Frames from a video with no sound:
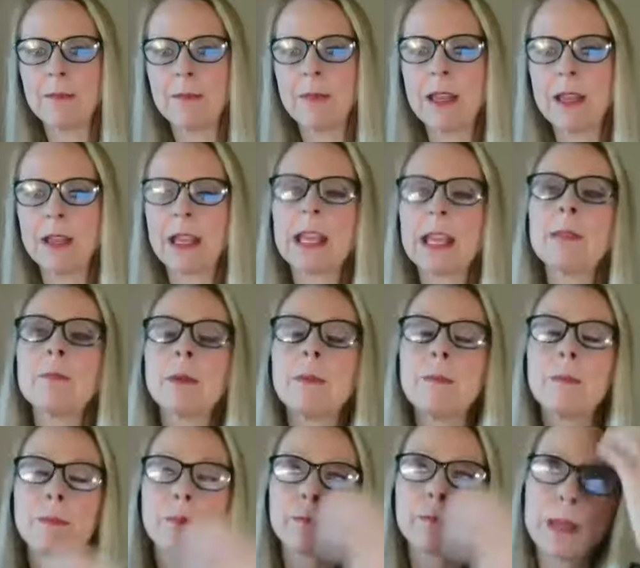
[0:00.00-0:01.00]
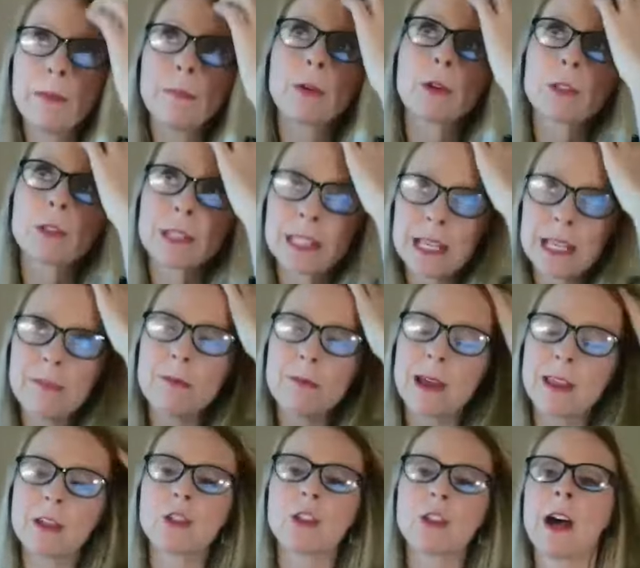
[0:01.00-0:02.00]
be perceived
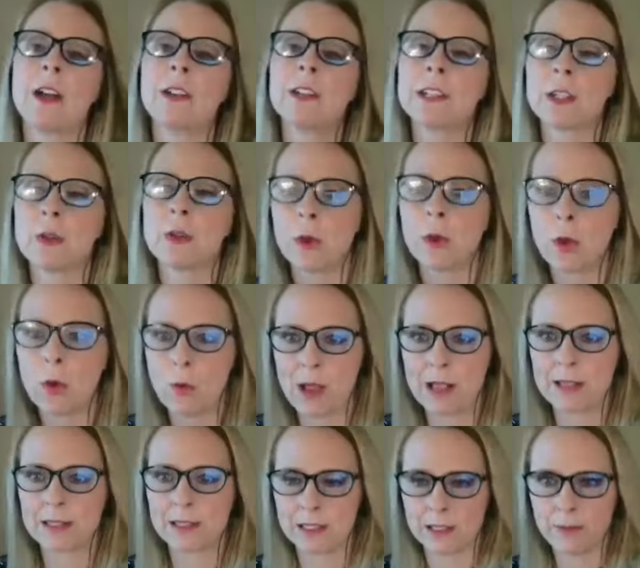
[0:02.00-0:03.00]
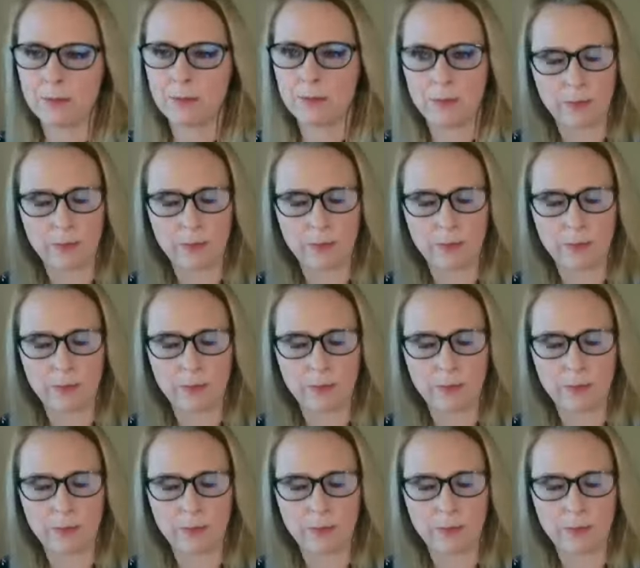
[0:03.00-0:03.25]
by the child as a request to